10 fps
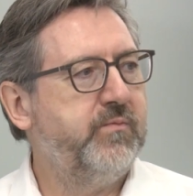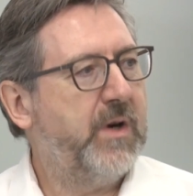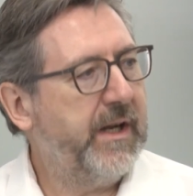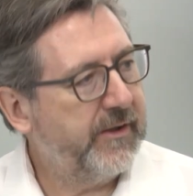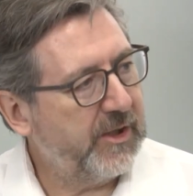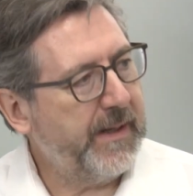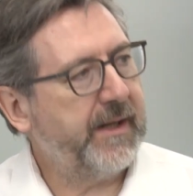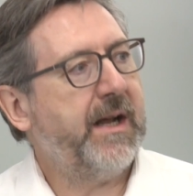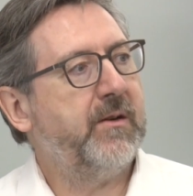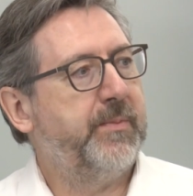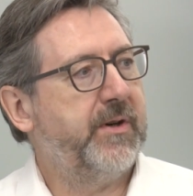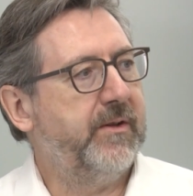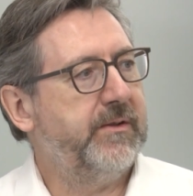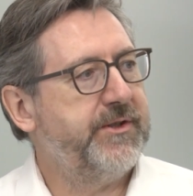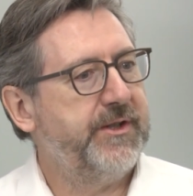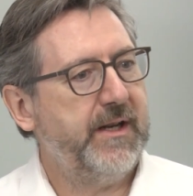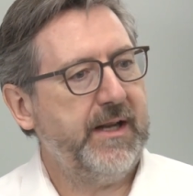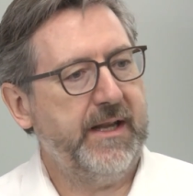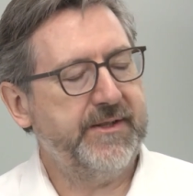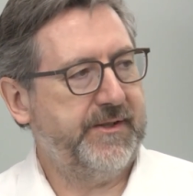really good about our approach
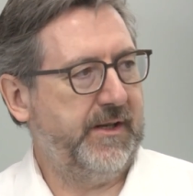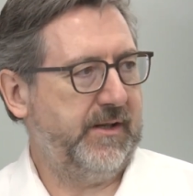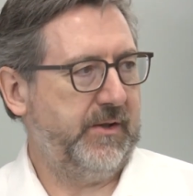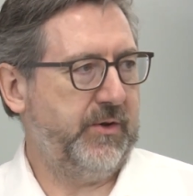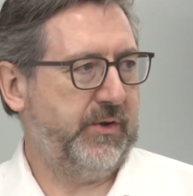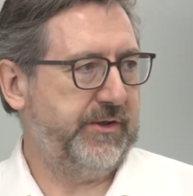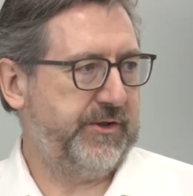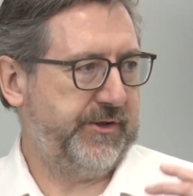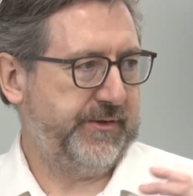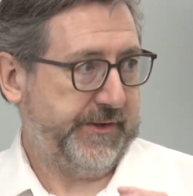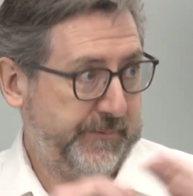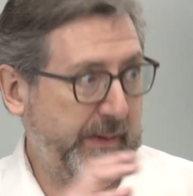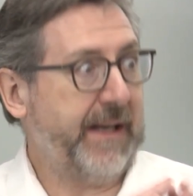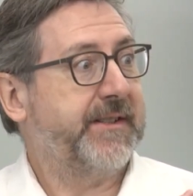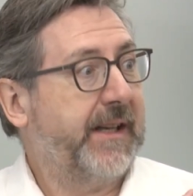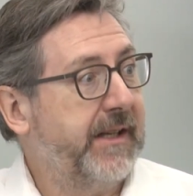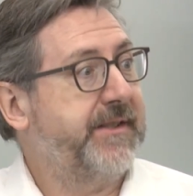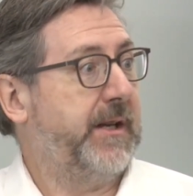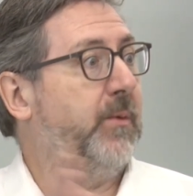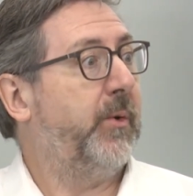is that you can basically
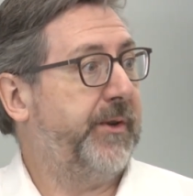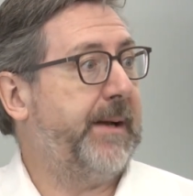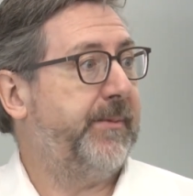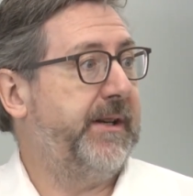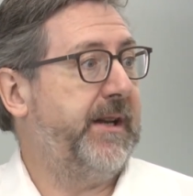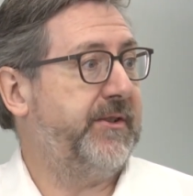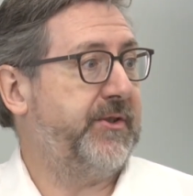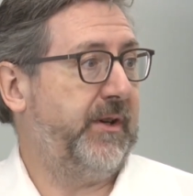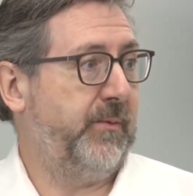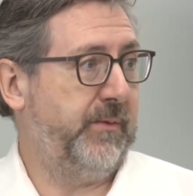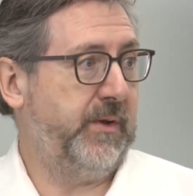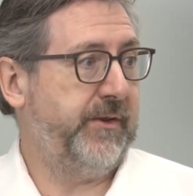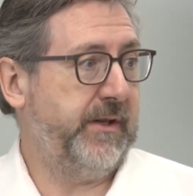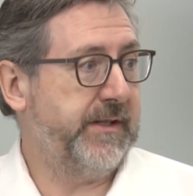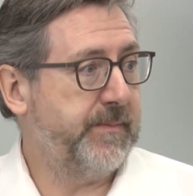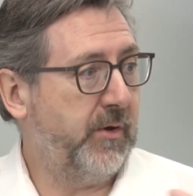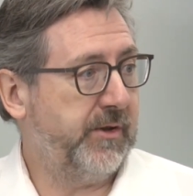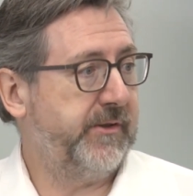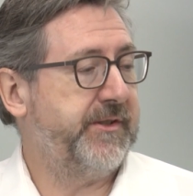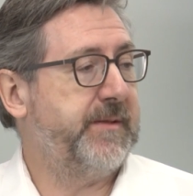see what would happen in history. We run these
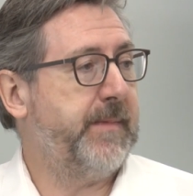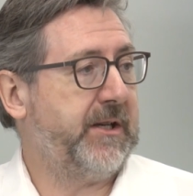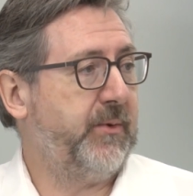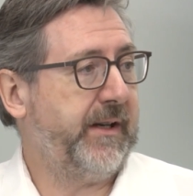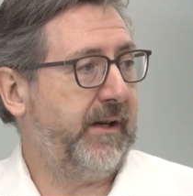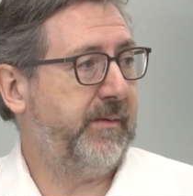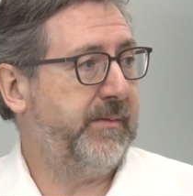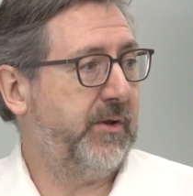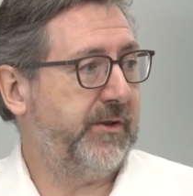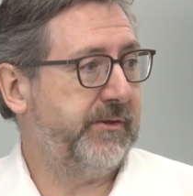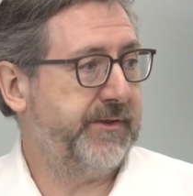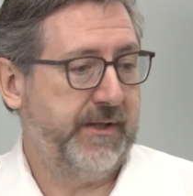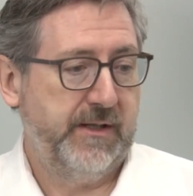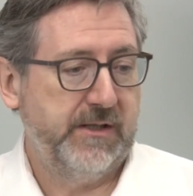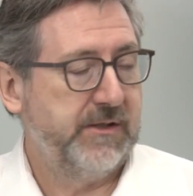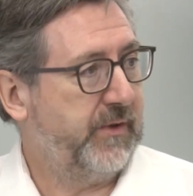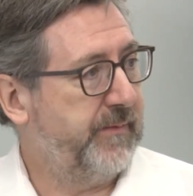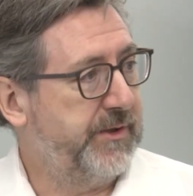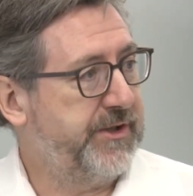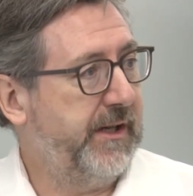models, these macroeconomic models, we've got
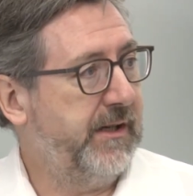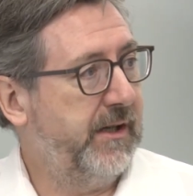machine